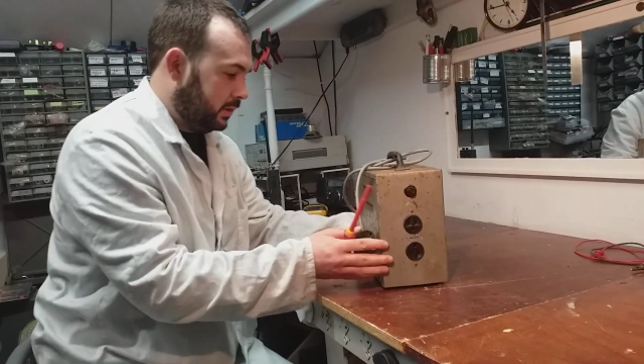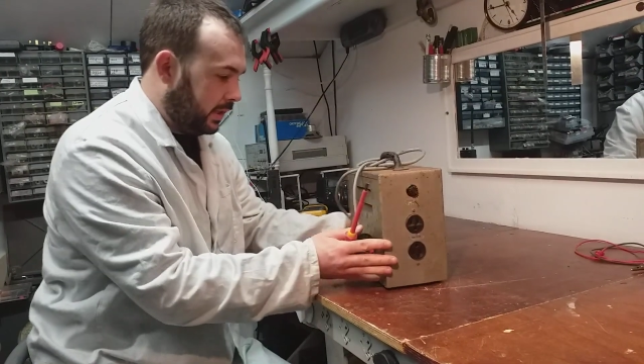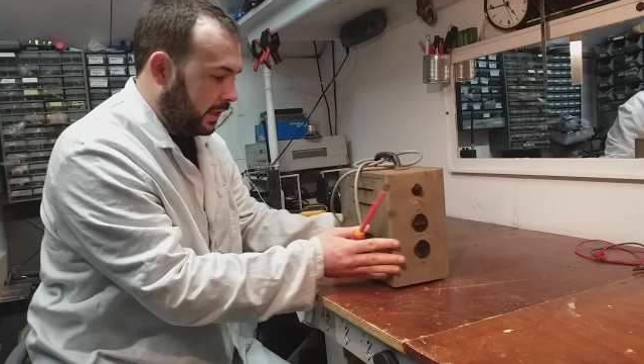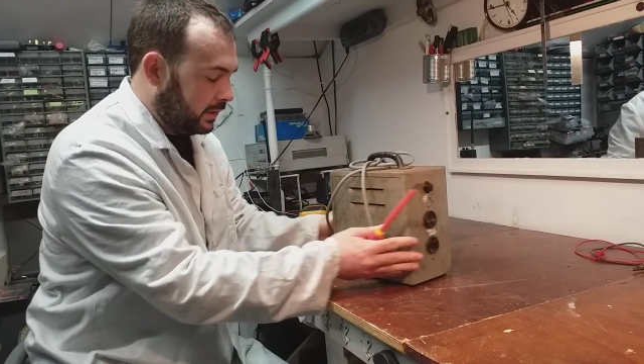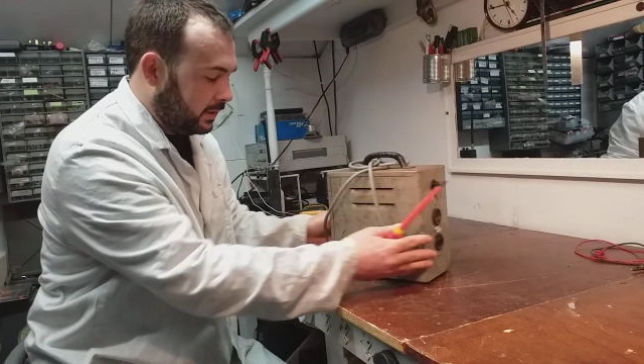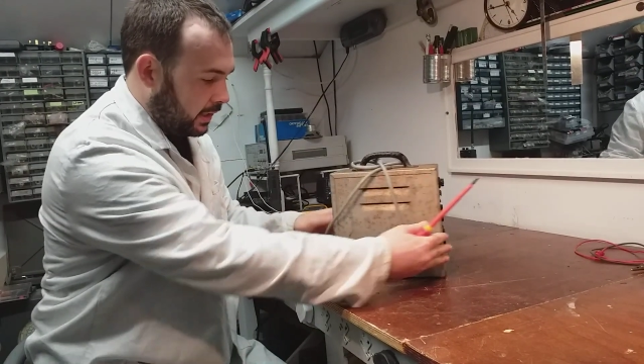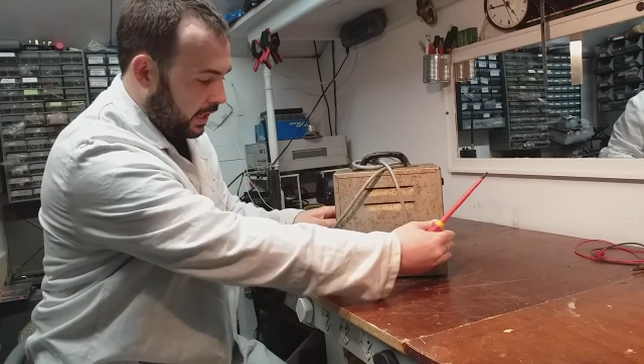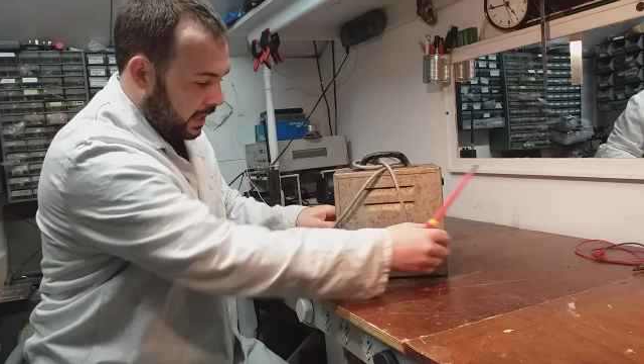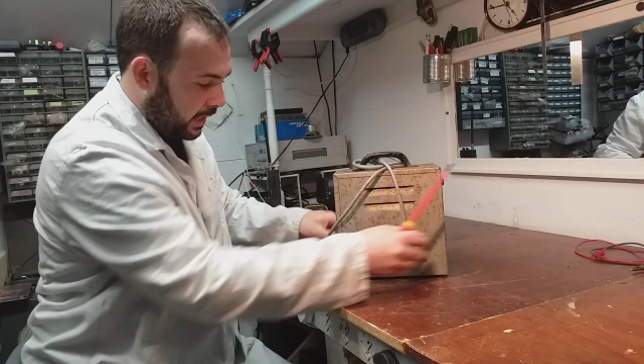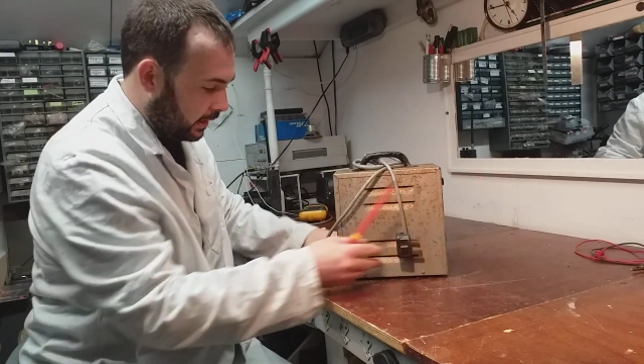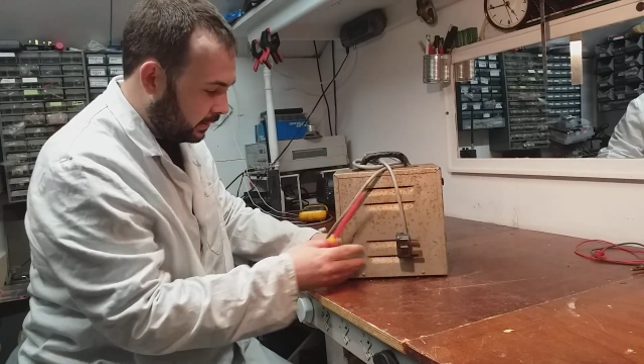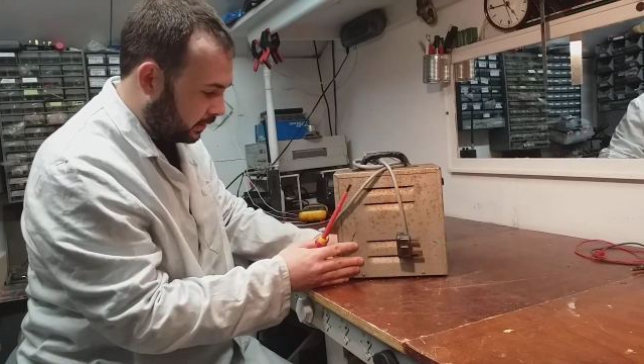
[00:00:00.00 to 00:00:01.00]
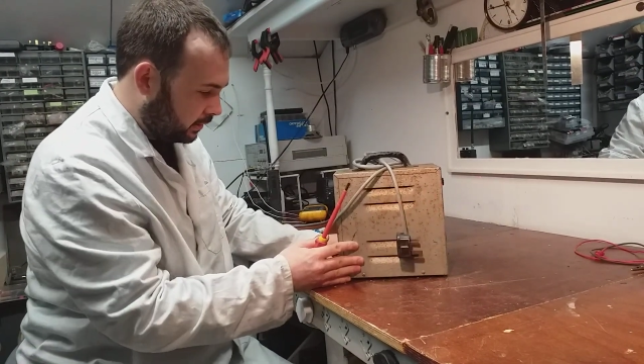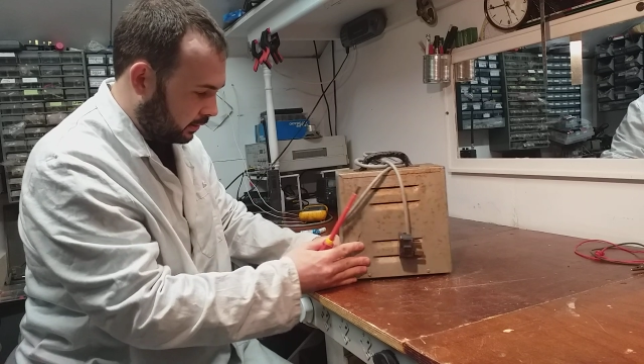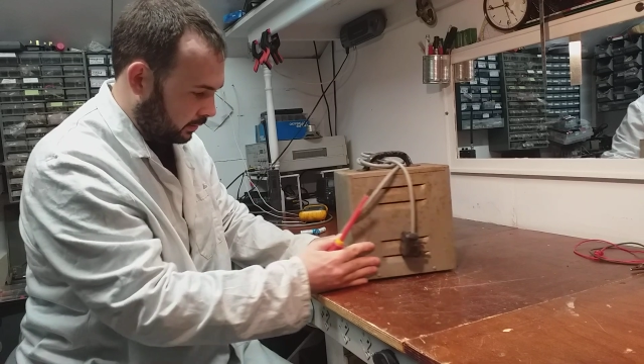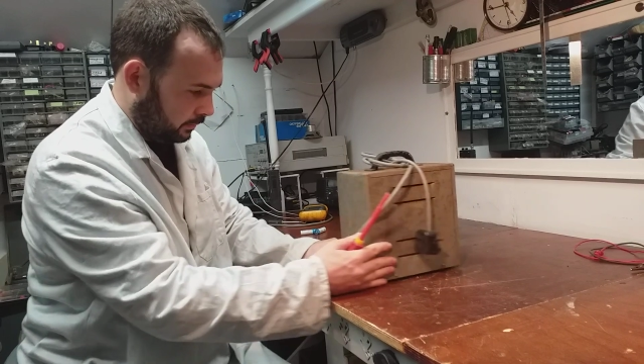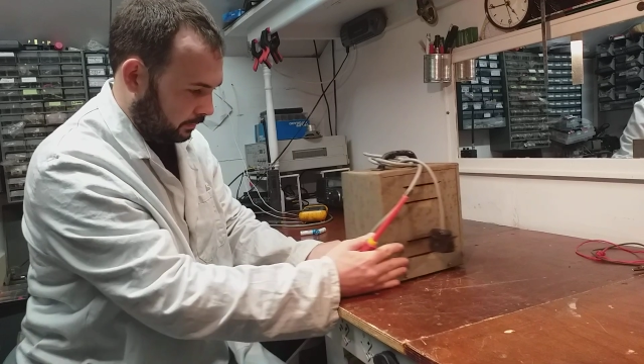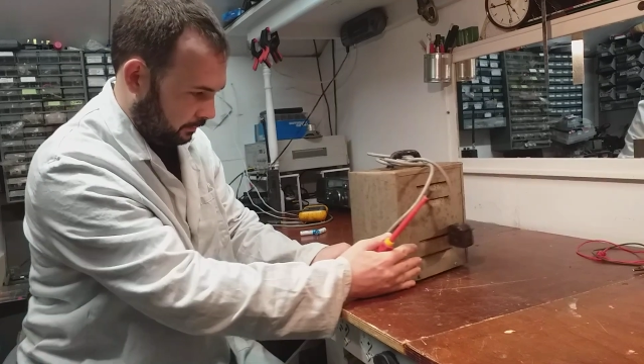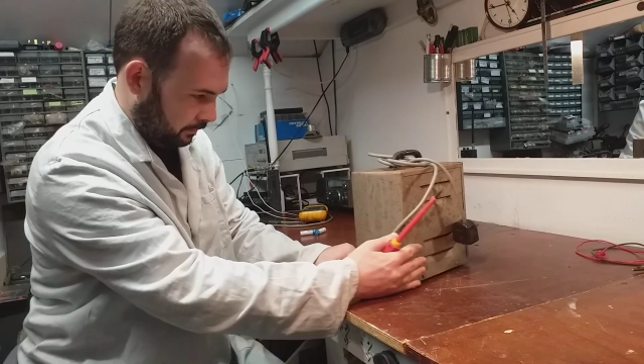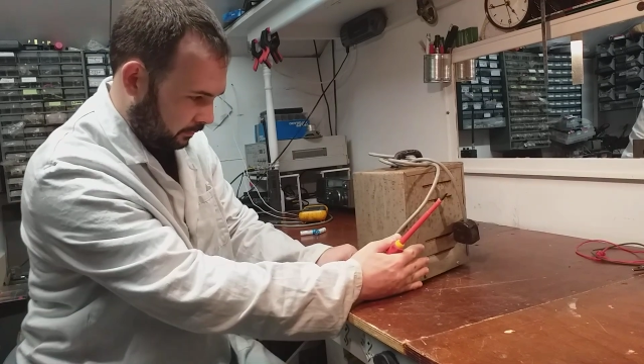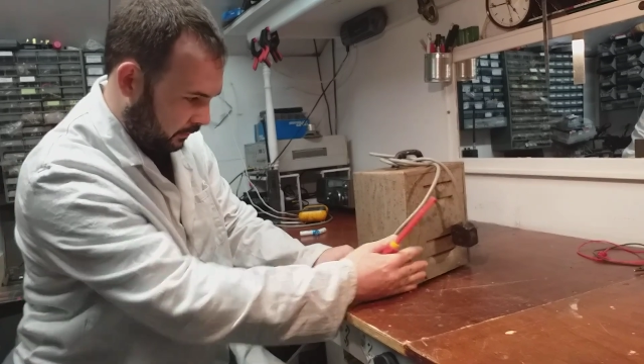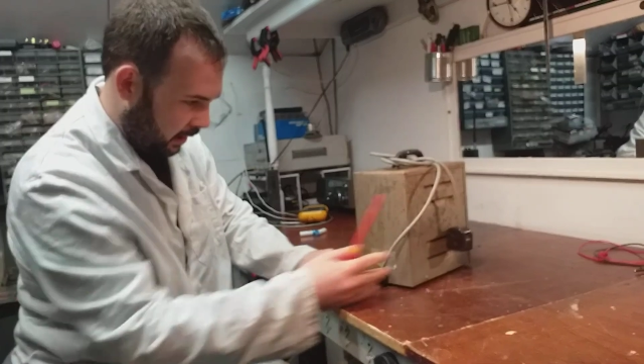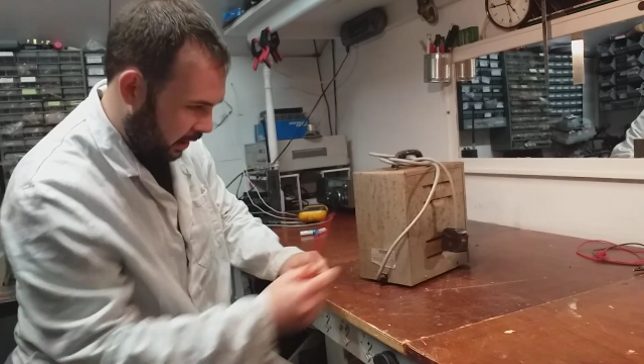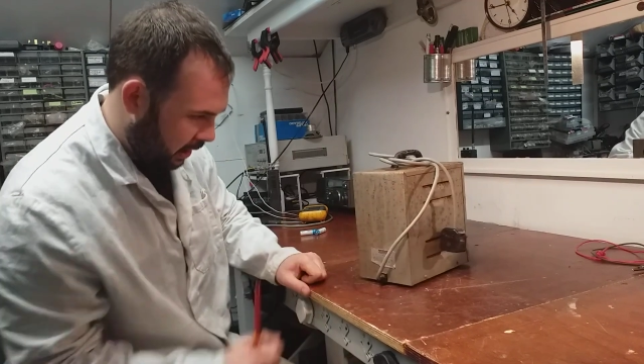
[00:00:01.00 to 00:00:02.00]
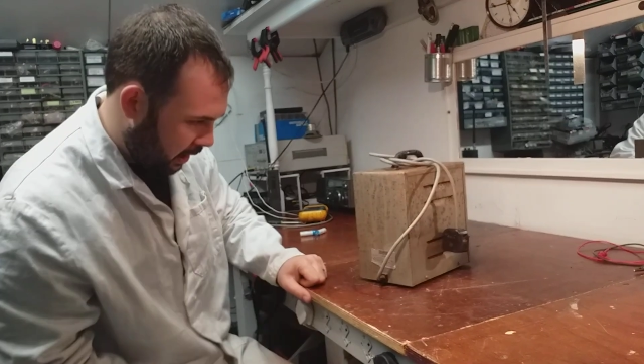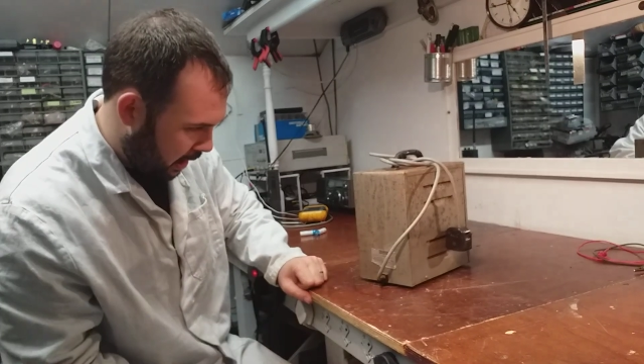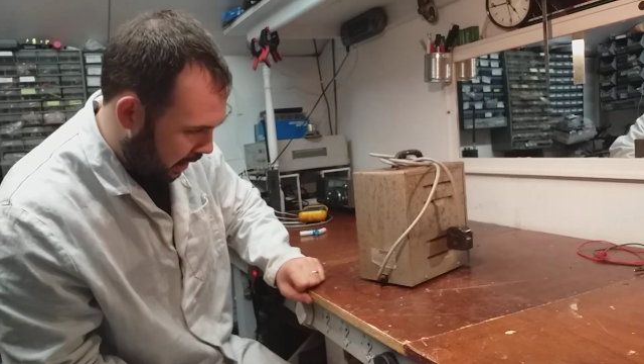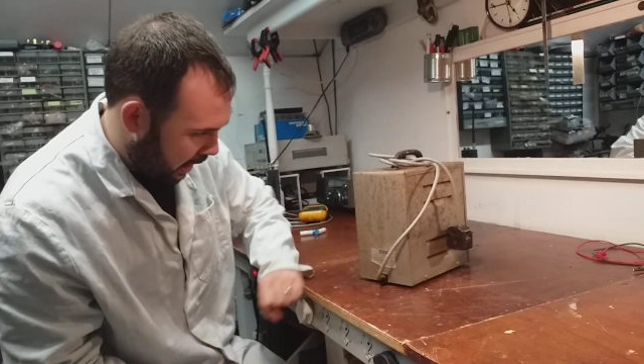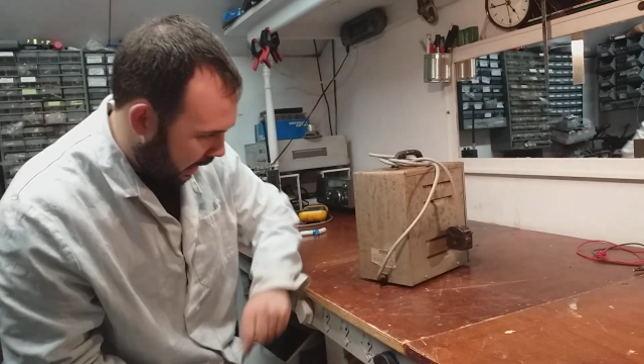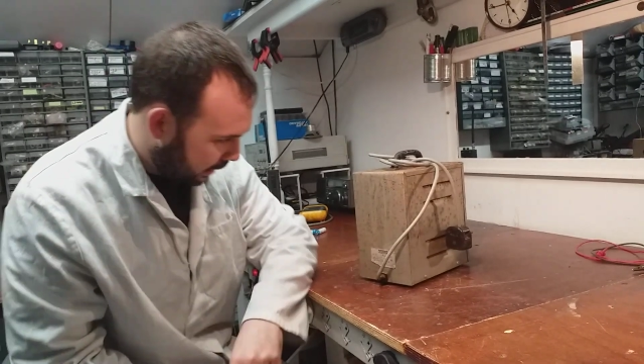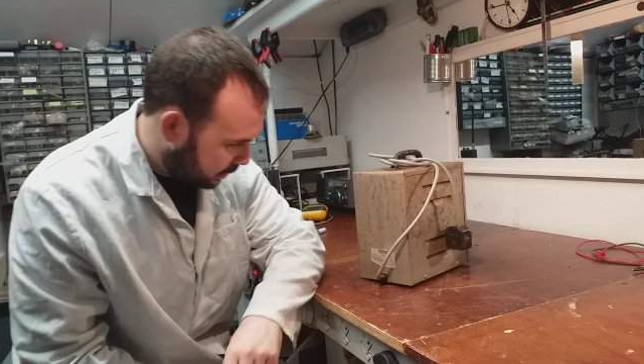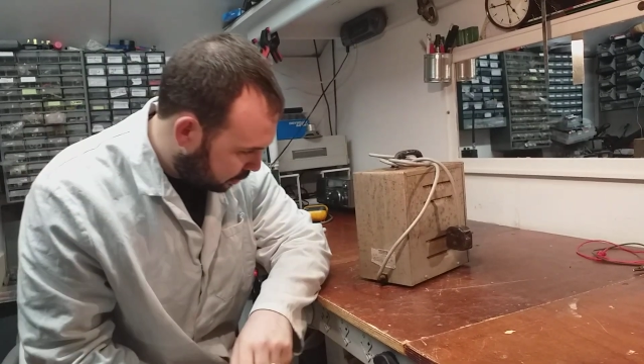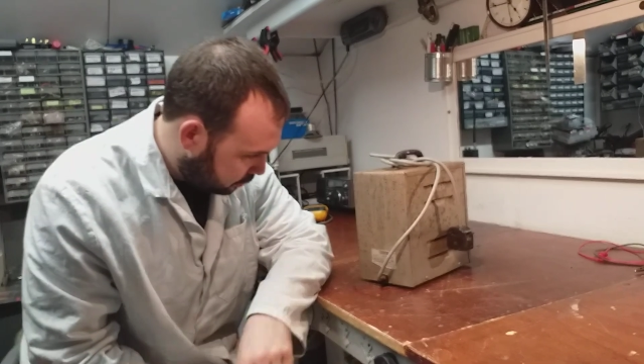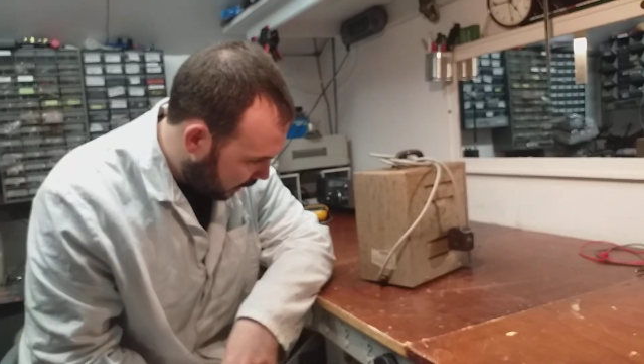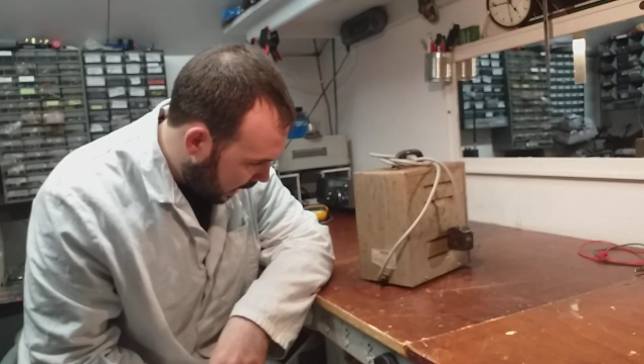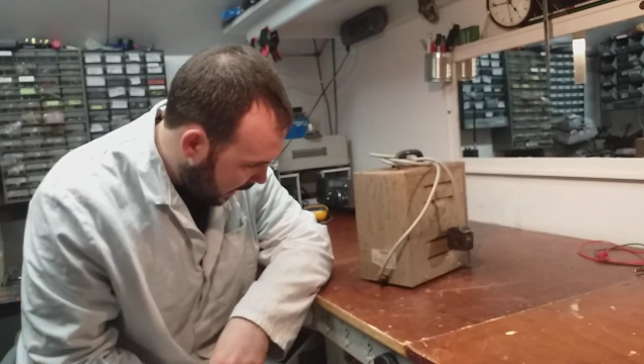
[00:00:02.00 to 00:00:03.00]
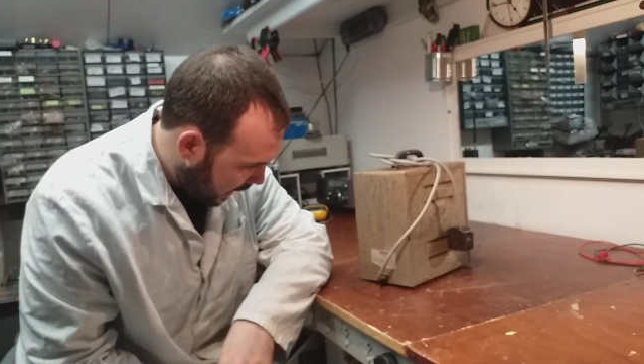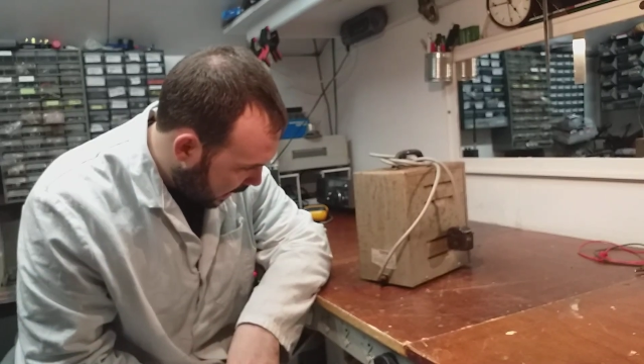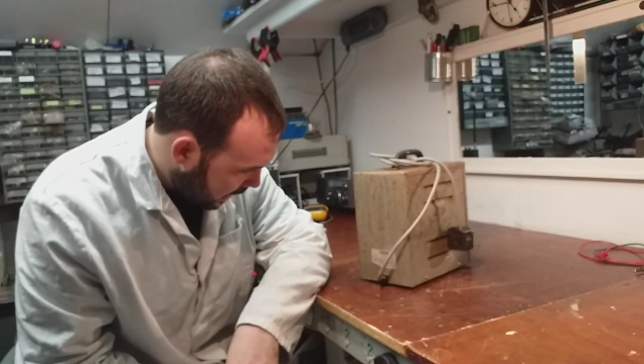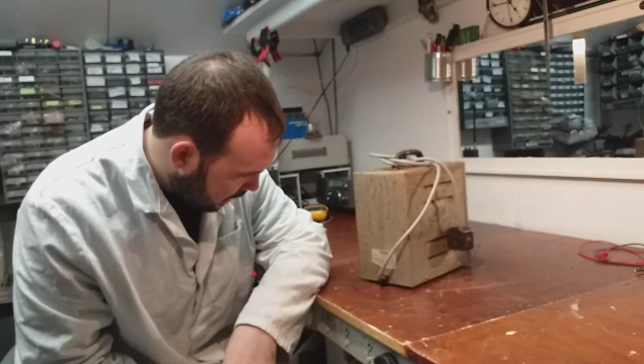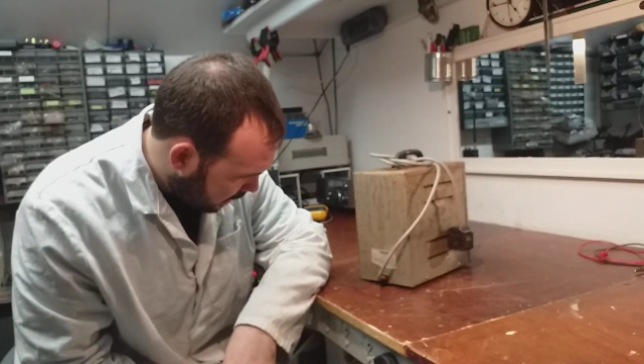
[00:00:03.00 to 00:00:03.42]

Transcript: This is a Tra